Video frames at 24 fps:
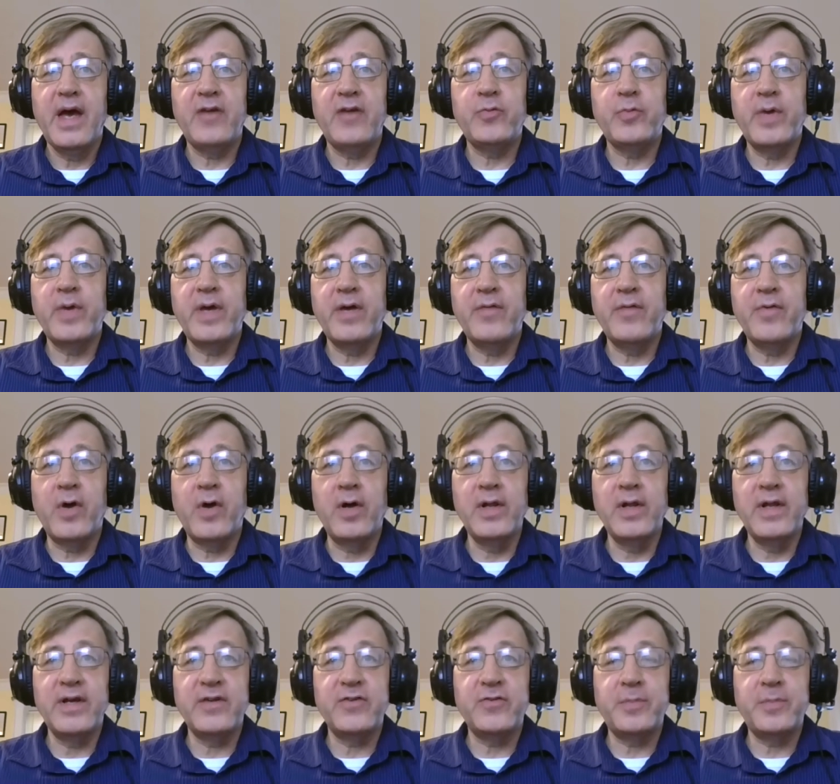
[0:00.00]
As we have
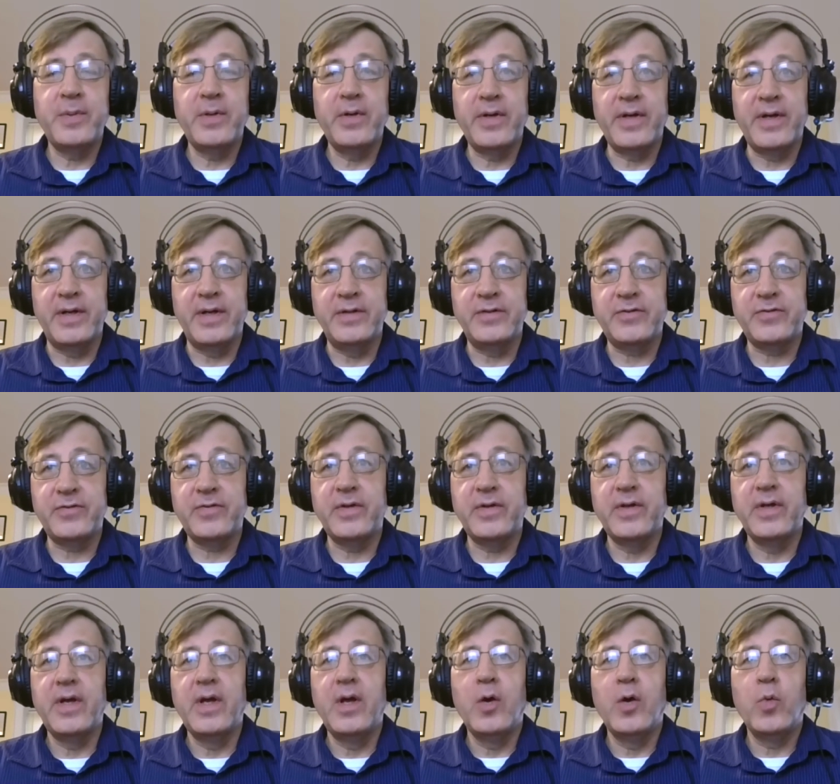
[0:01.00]
all experienced,
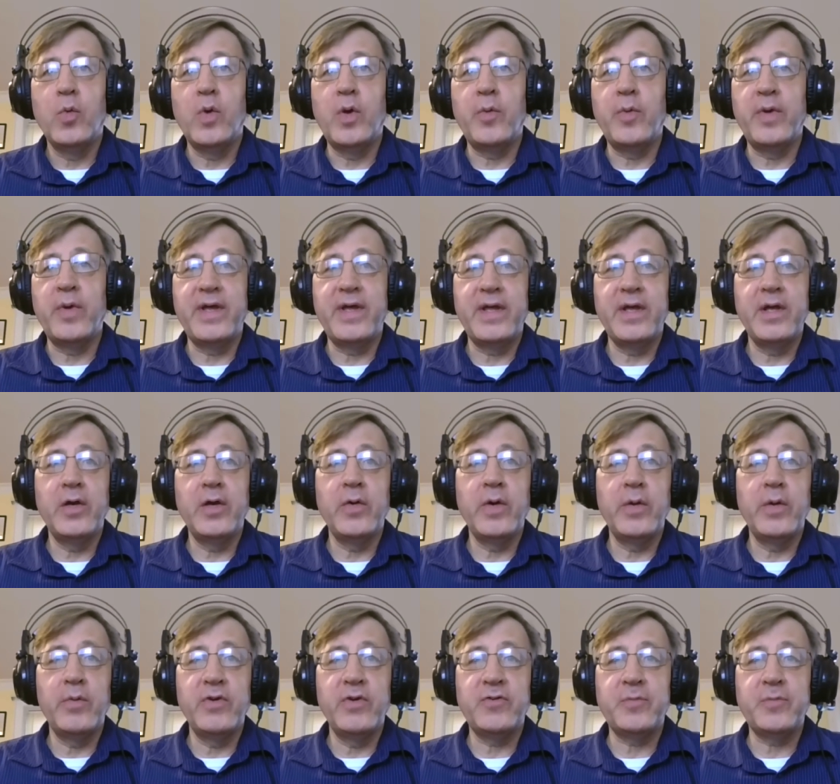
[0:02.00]
when we hear
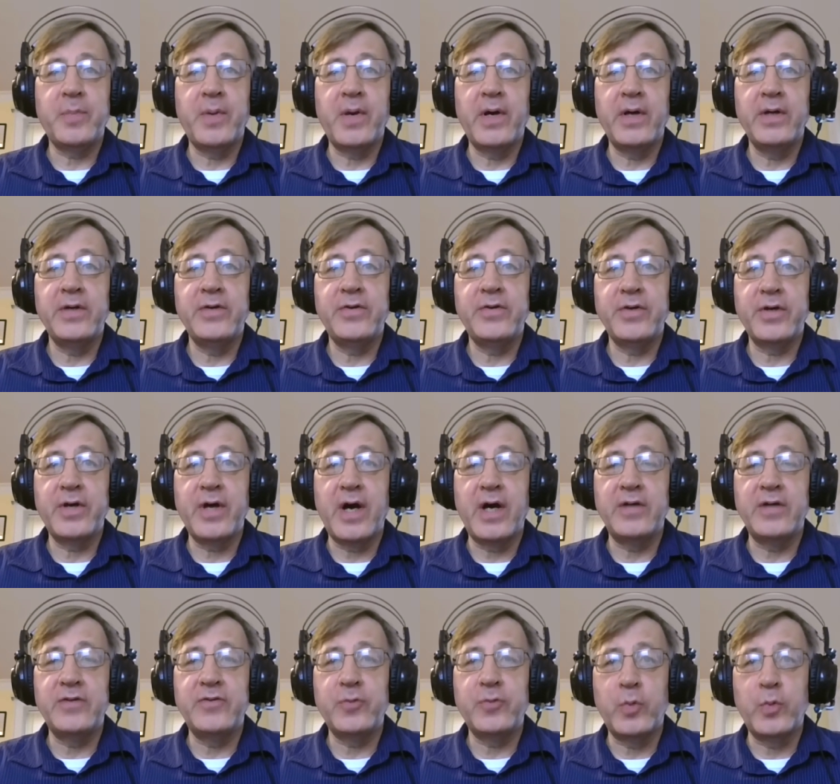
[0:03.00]
and respond to
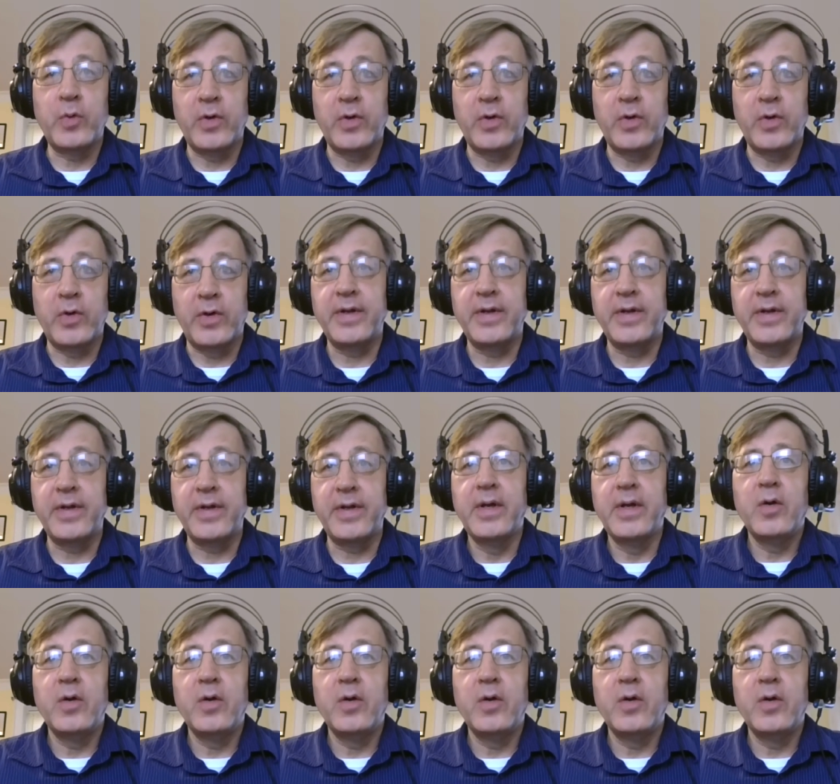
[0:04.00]
God's Word